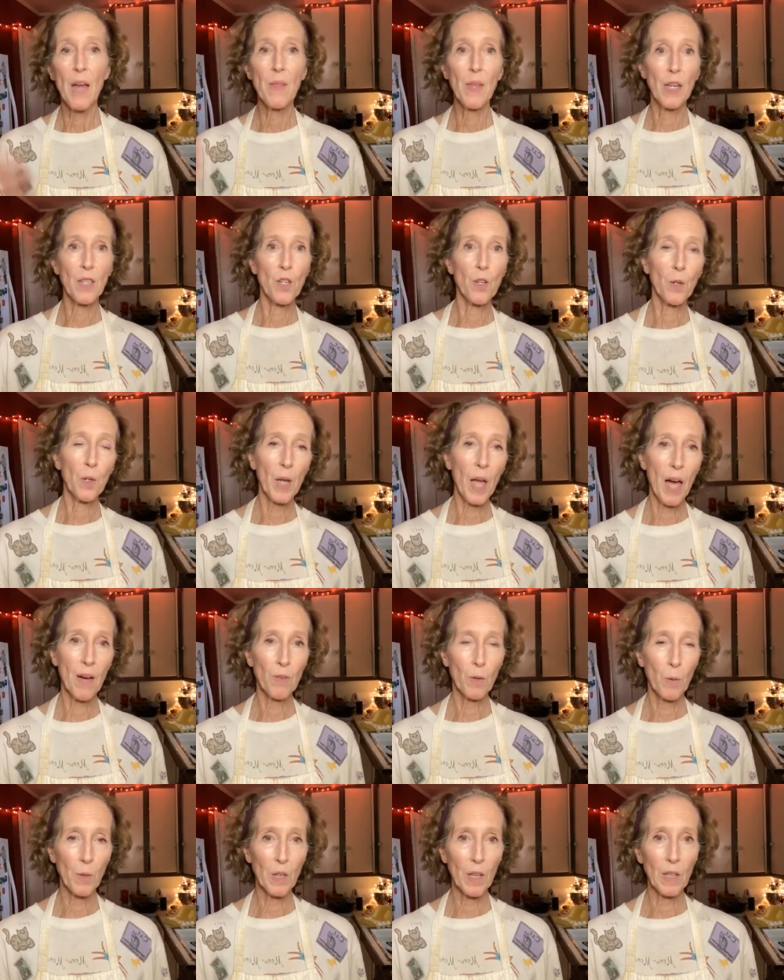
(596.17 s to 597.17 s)
And then you could
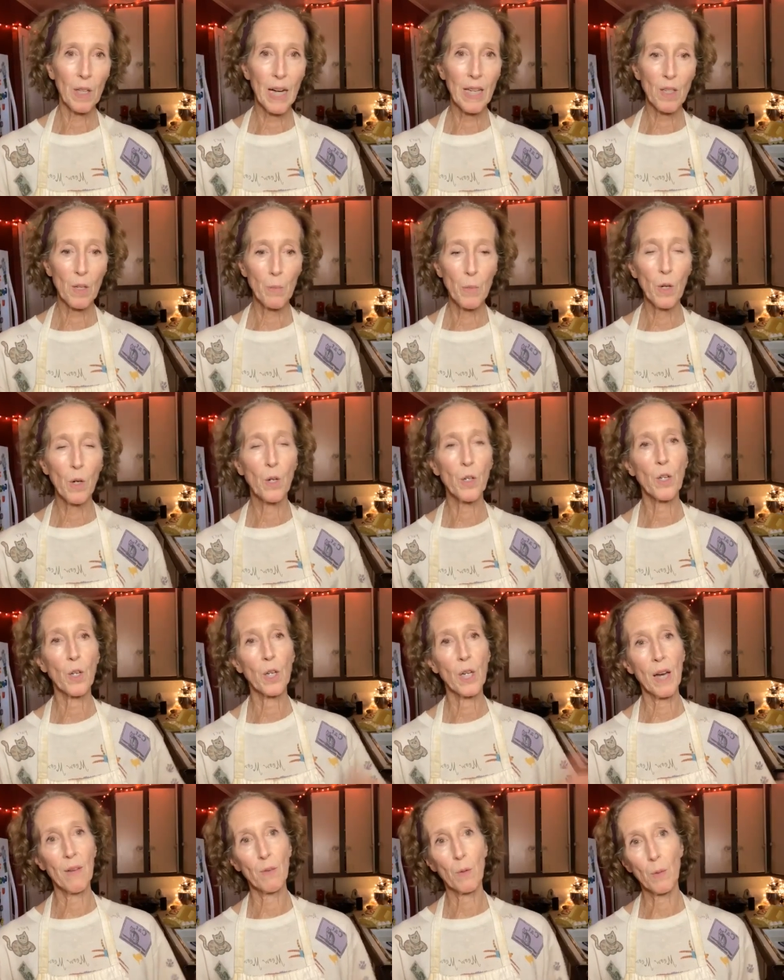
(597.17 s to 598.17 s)
have it with a glass of
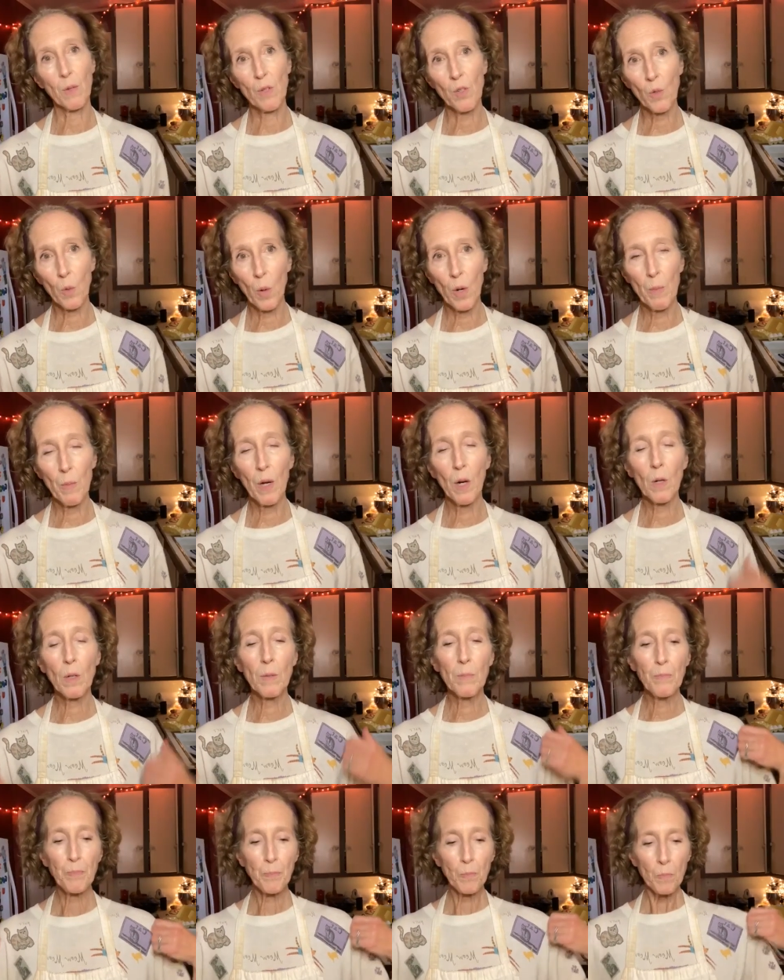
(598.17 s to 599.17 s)
milk, you could have it with soy
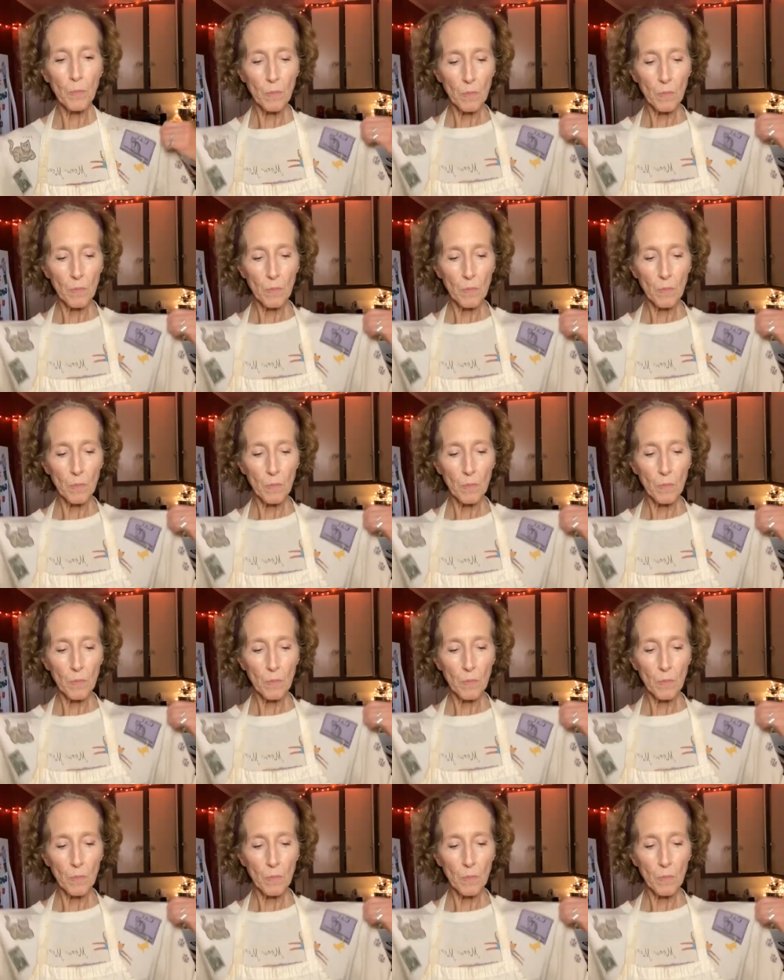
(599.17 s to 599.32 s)
milk,